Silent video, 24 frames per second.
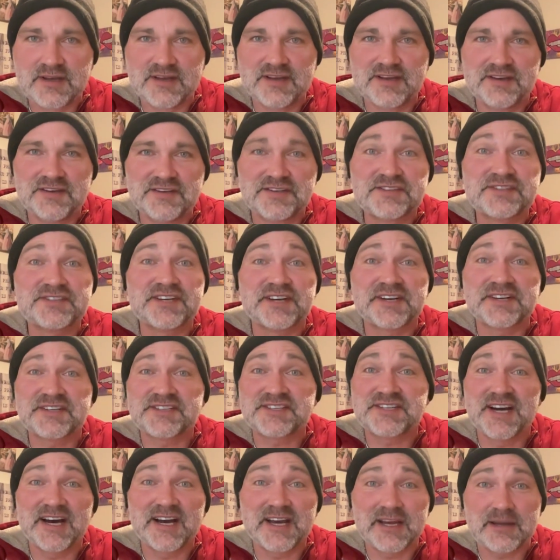six
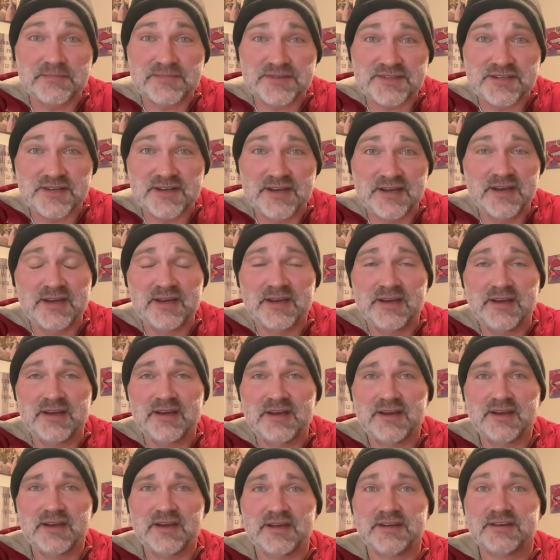times
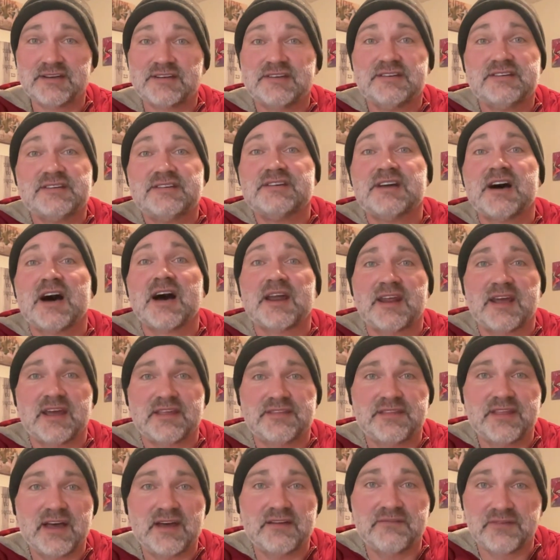and not had
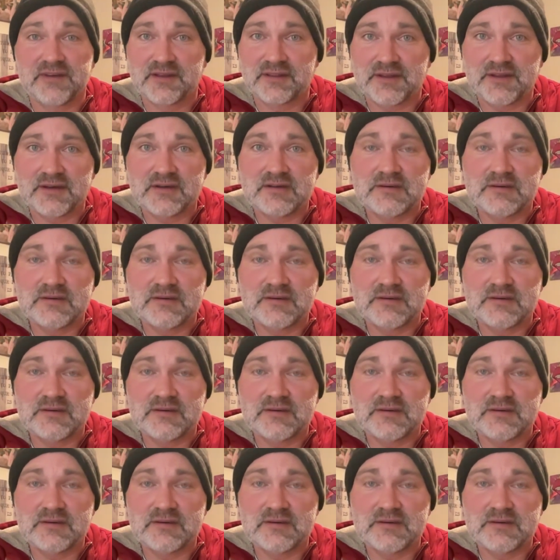that feeling.